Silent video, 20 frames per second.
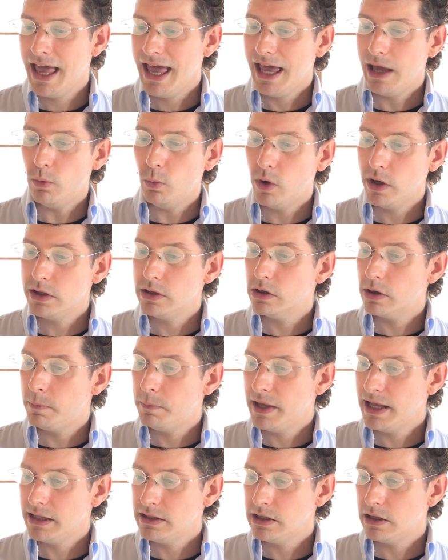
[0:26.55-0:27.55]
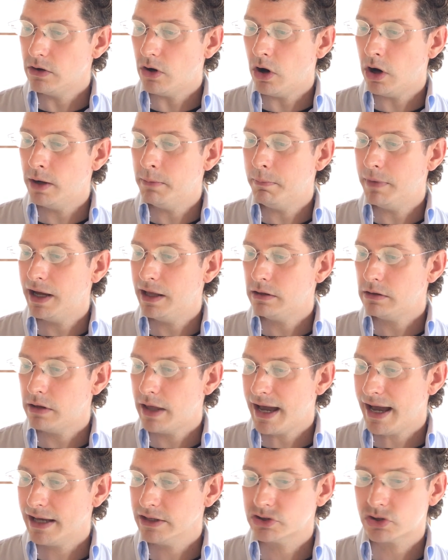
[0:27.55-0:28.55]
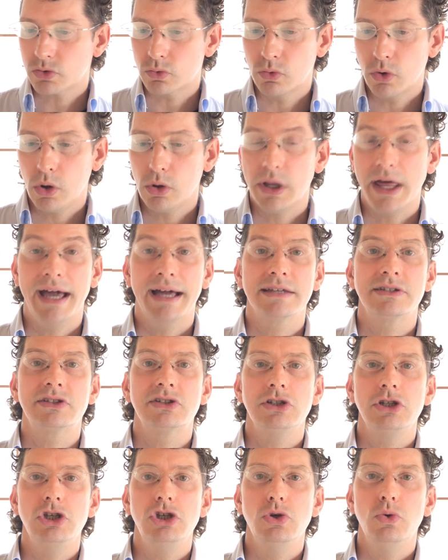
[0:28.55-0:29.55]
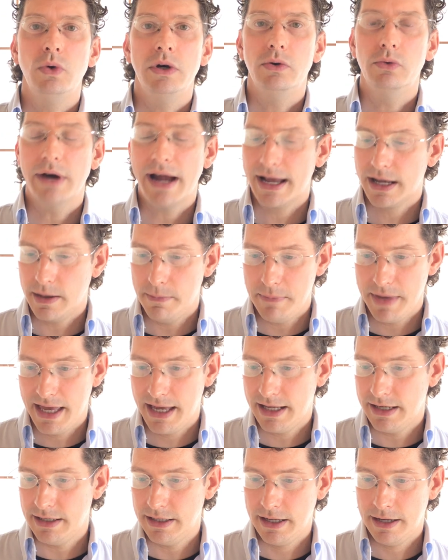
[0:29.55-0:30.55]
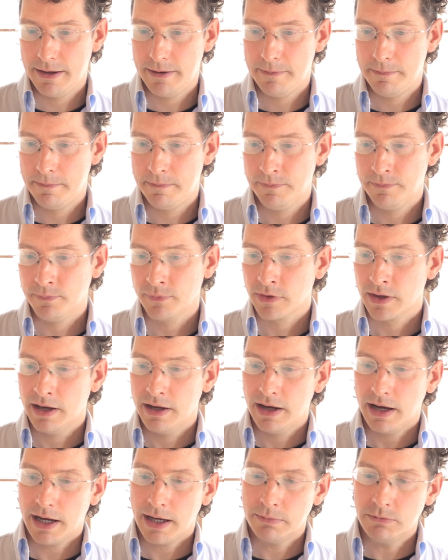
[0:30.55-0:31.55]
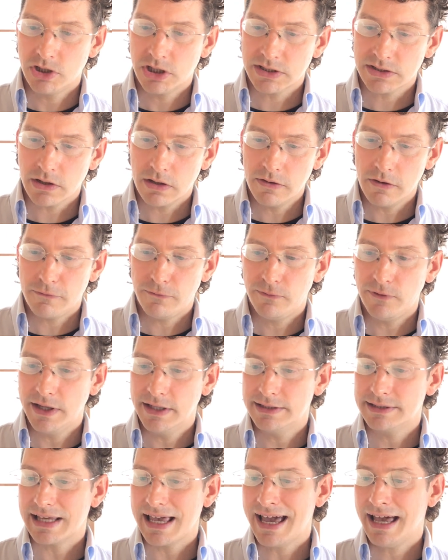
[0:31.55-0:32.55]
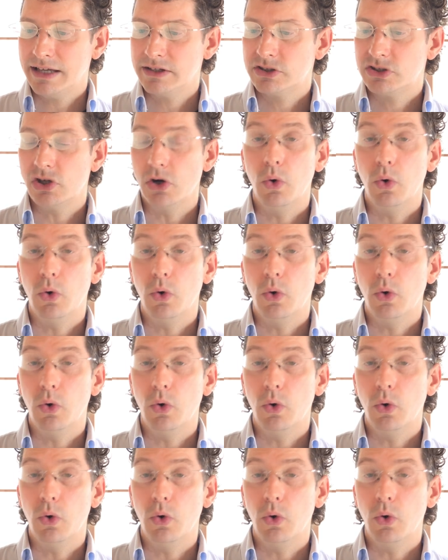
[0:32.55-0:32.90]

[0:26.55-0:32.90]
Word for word: and want your opinion on my last Rolex you would recommend. I'm just on the fence as to